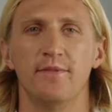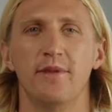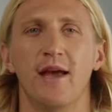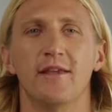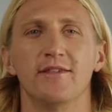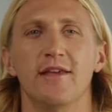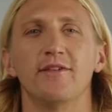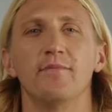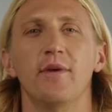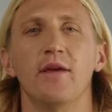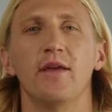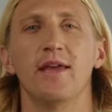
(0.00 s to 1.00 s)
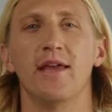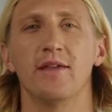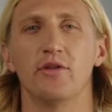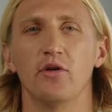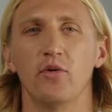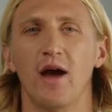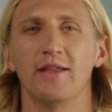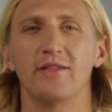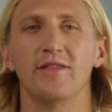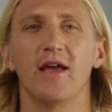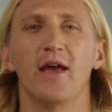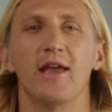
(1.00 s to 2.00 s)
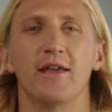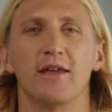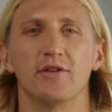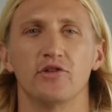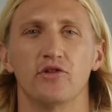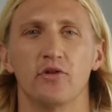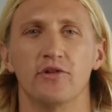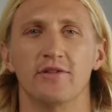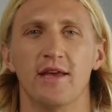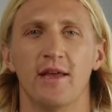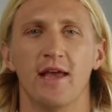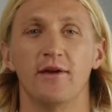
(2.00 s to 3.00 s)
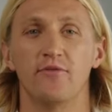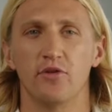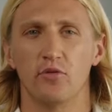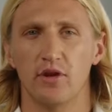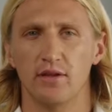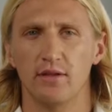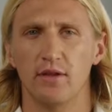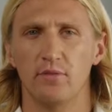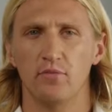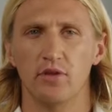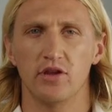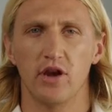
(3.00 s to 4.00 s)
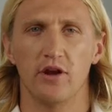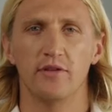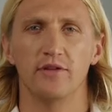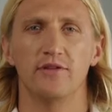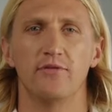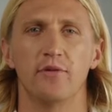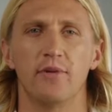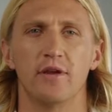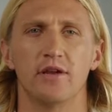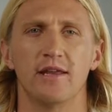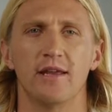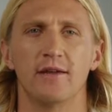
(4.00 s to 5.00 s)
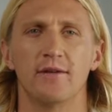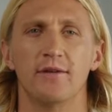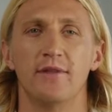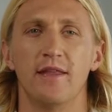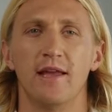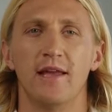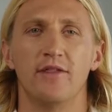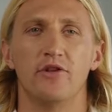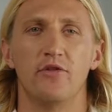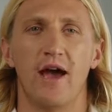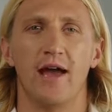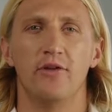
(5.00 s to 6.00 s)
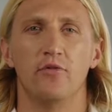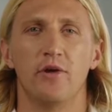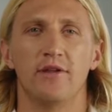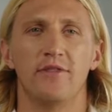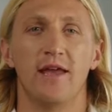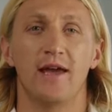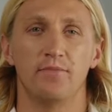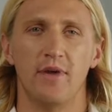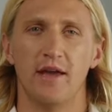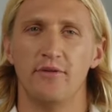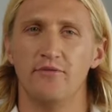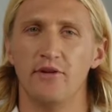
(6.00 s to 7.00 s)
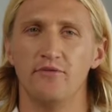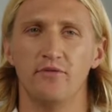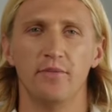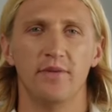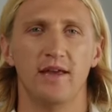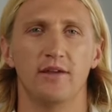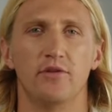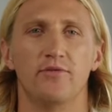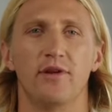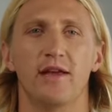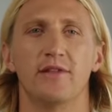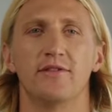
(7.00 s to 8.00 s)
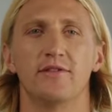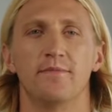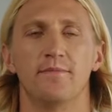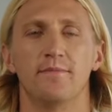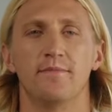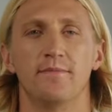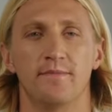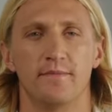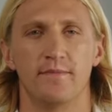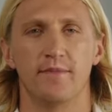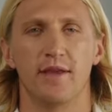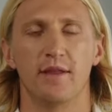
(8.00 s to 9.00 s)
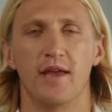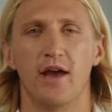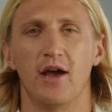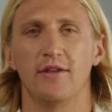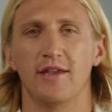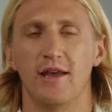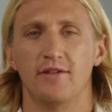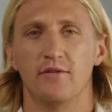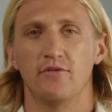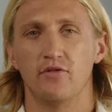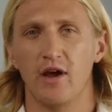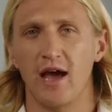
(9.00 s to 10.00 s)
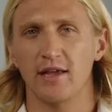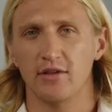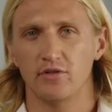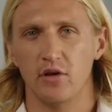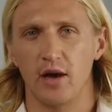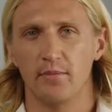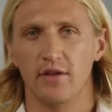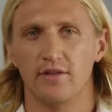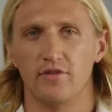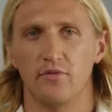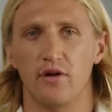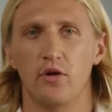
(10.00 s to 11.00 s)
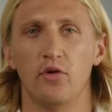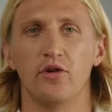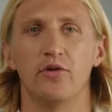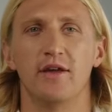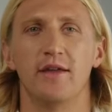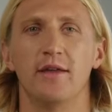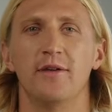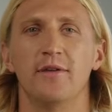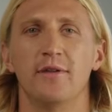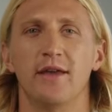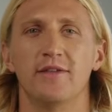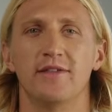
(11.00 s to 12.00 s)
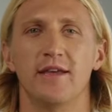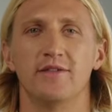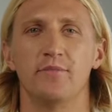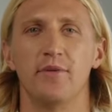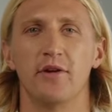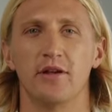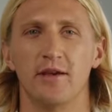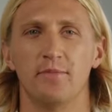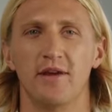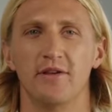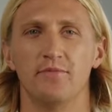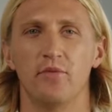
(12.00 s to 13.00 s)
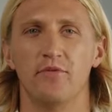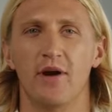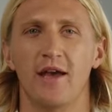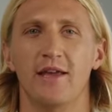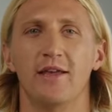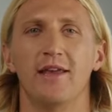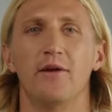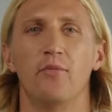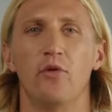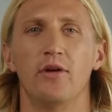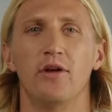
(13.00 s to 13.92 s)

Accessibility in UI design ensures that everyone, regardless of ability, can interact with and benefit from the interface. In the context of drag-and-drop list reordering, Accessibility means providing keyboard